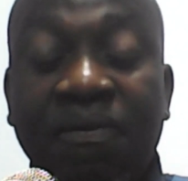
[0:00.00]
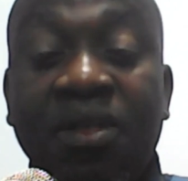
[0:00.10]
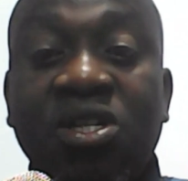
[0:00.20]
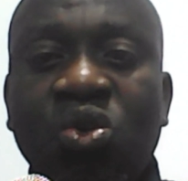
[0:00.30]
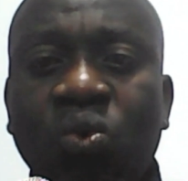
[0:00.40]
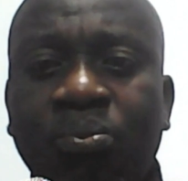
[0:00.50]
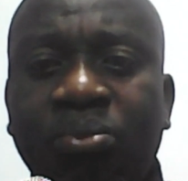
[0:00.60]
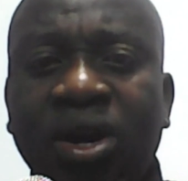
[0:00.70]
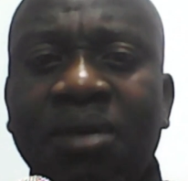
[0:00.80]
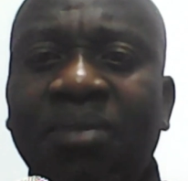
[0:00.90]
That you
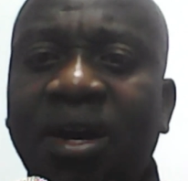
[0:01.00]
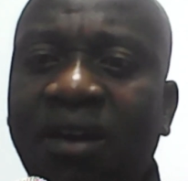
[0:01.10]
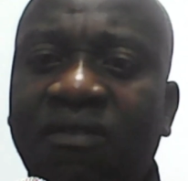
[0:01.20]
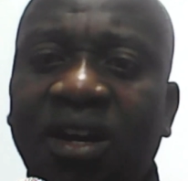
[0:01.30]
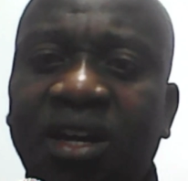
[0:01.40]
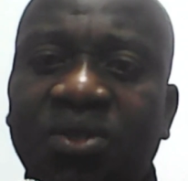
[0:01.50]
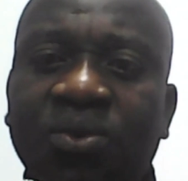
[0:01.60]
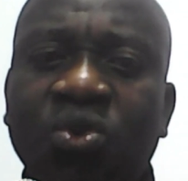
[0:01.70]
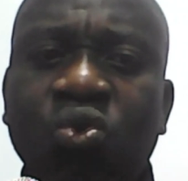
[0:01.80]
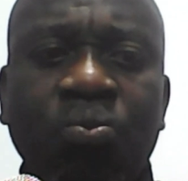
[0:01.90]
pray by
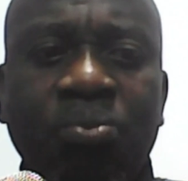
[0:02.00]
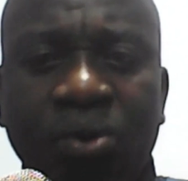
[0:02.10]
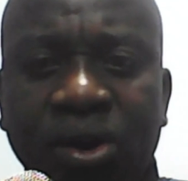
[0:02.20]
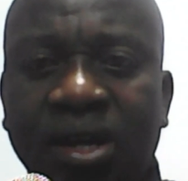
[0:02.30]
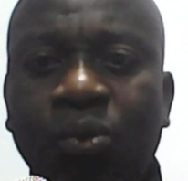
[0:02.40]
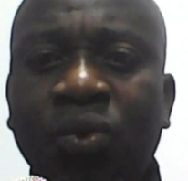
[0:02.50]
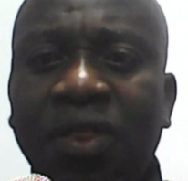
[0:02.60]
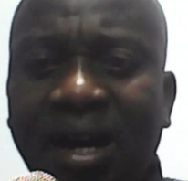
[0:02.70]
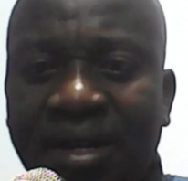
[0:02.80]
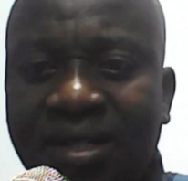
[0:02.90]
revelation. You pray with
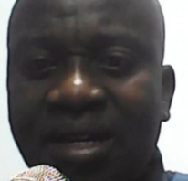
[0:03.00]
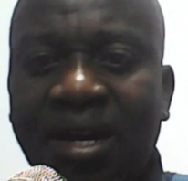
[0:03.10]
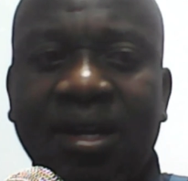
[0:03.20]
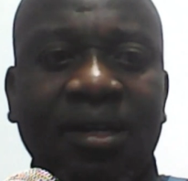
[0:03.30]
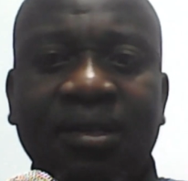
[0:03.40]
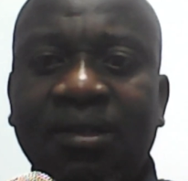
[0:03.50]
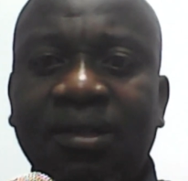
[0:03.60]
understanding.